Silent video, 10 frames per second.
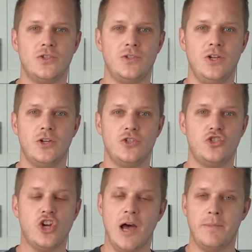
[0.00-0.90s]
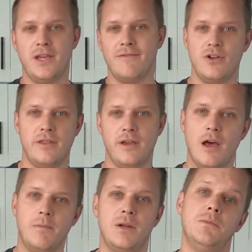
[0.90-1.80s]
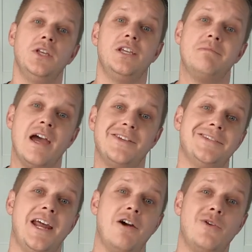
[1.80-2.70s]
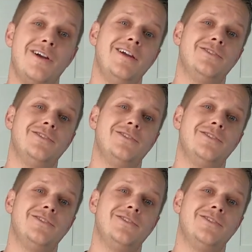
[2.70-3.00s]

you're just chopping everything up at 1,000,000 miles an hour.